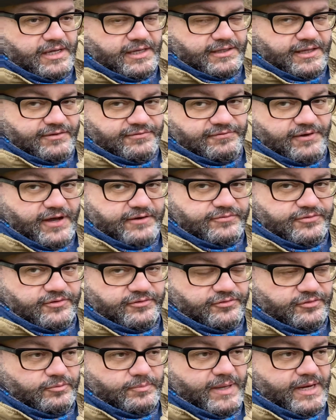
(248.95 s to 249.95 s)
They fight for a
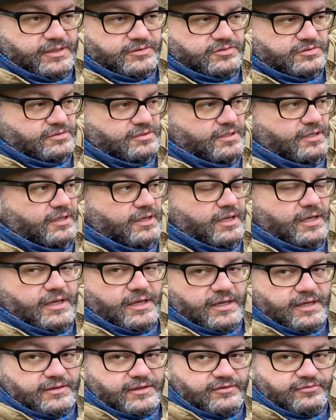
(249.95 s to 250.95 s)
few minutes.
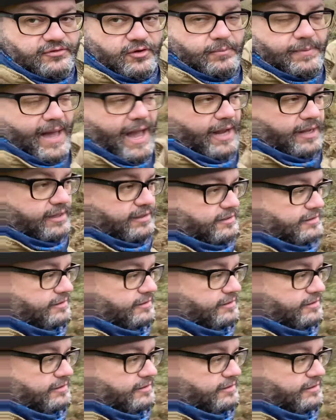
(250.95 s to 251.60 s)
They fall back.